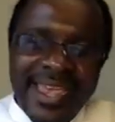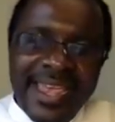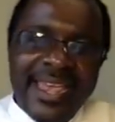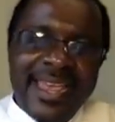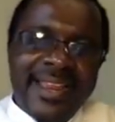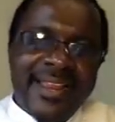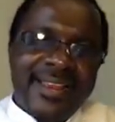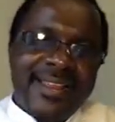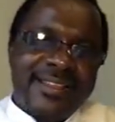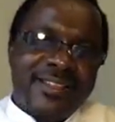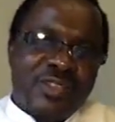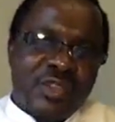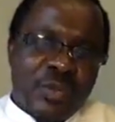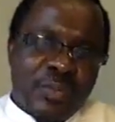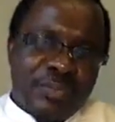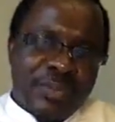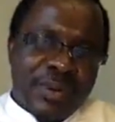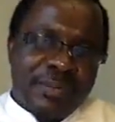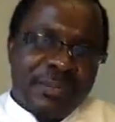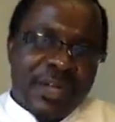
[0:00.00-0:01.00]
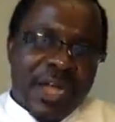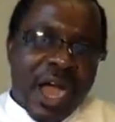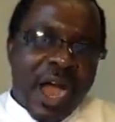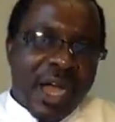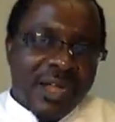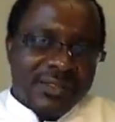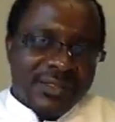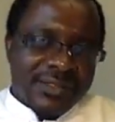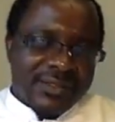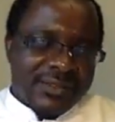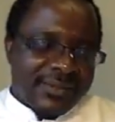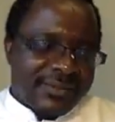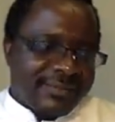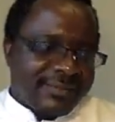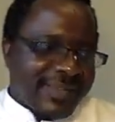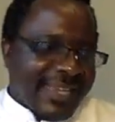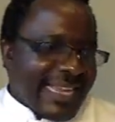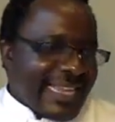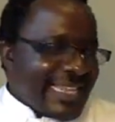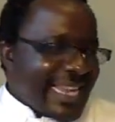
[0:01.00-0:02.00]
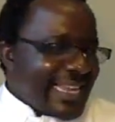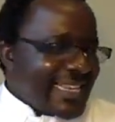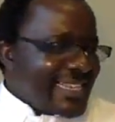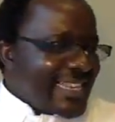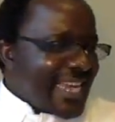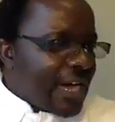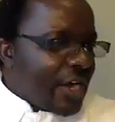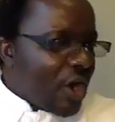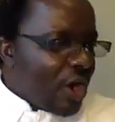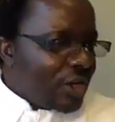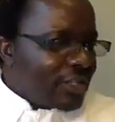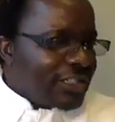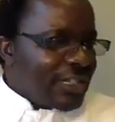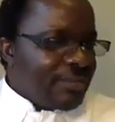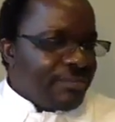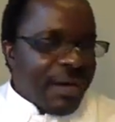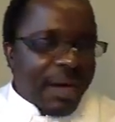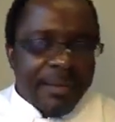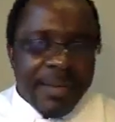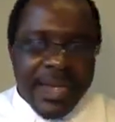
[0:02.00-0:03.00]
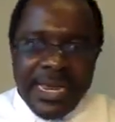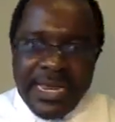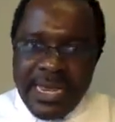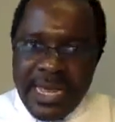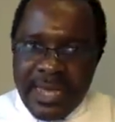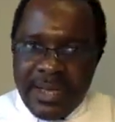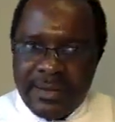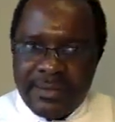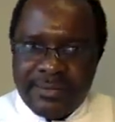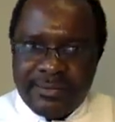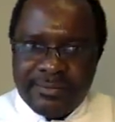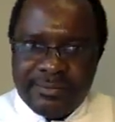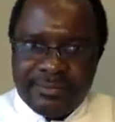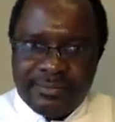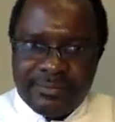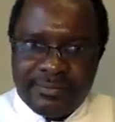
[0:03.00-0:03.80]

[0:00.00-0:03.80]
in the Supreme Court, in that their court in Bamenda,